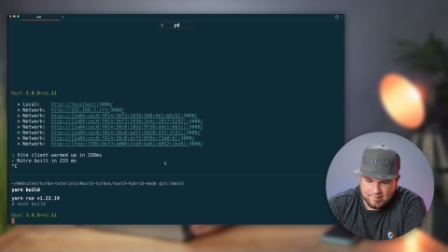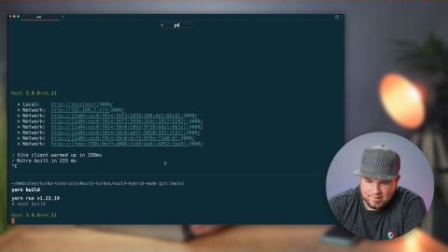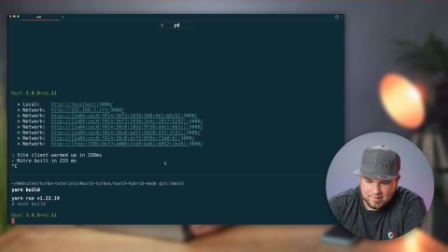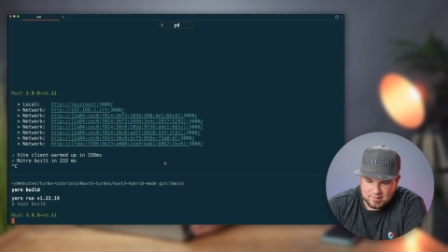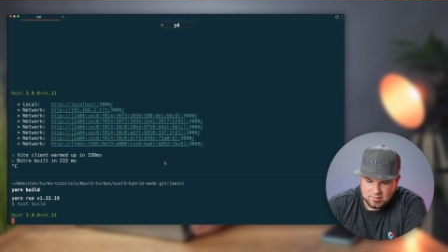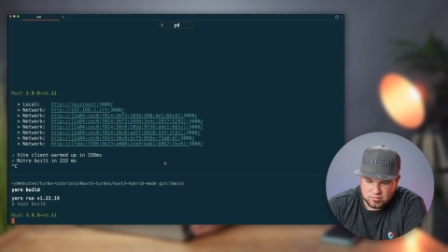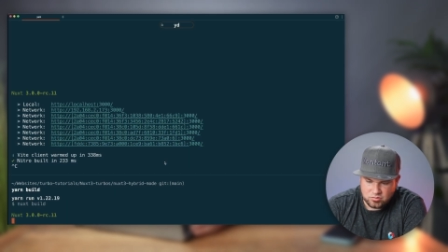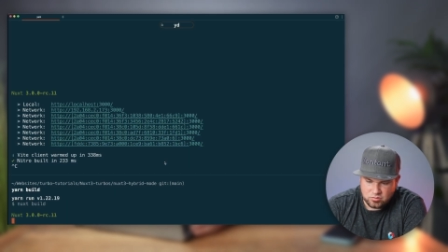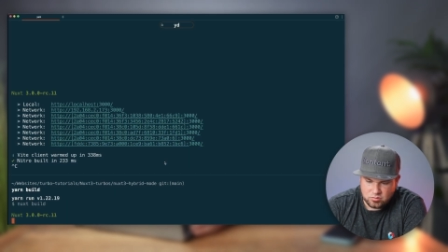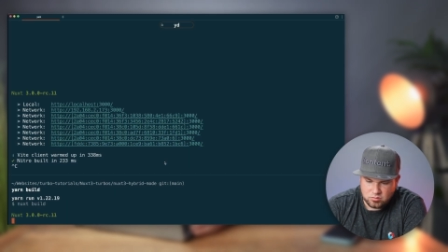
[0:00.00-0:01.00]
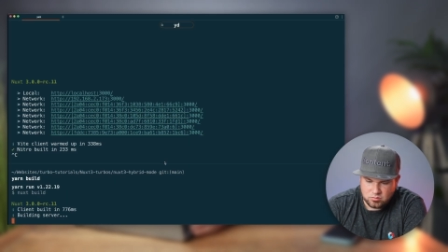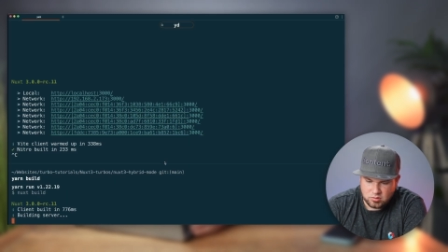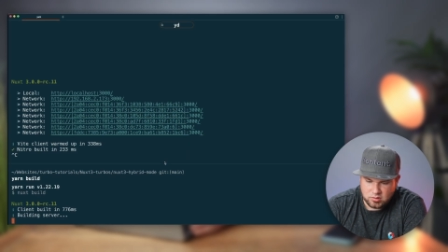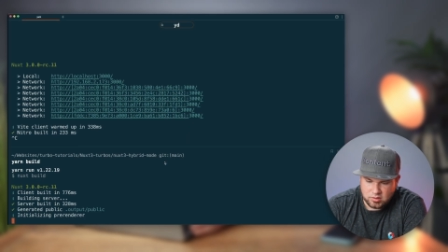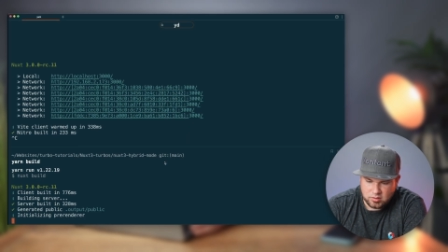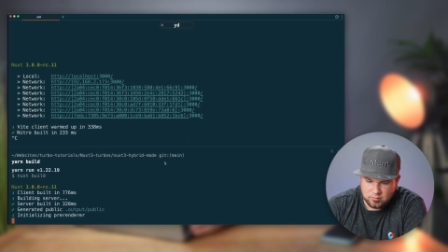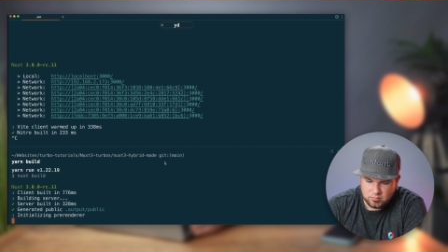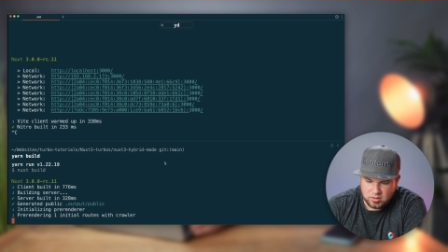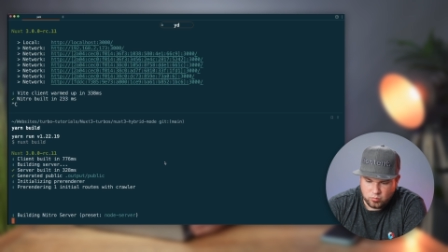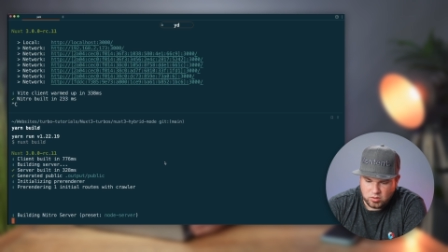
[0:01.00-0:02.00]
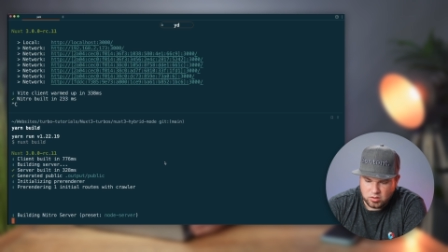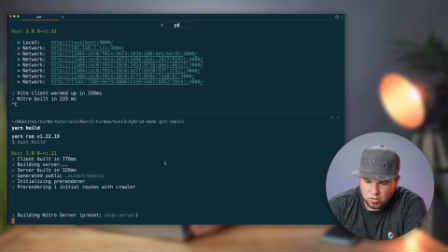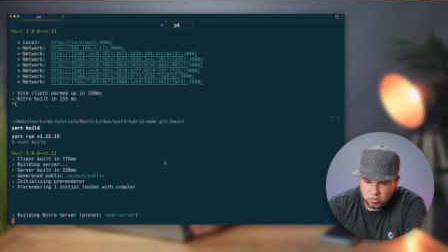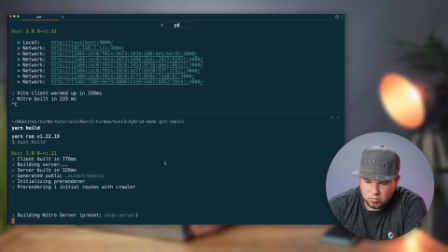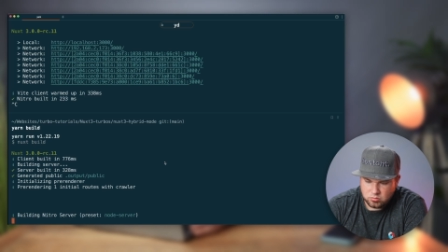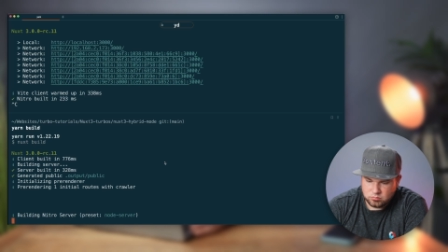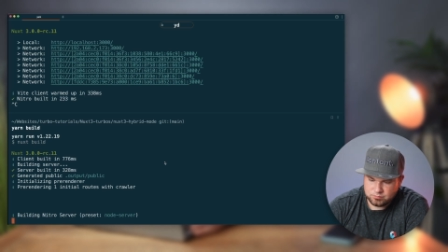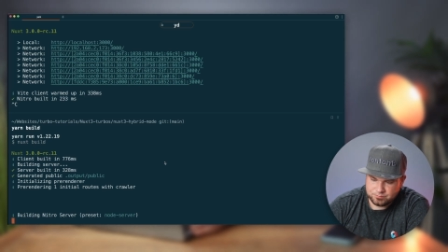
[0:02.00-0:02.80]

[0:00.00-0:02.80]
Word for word: And so um, here we go.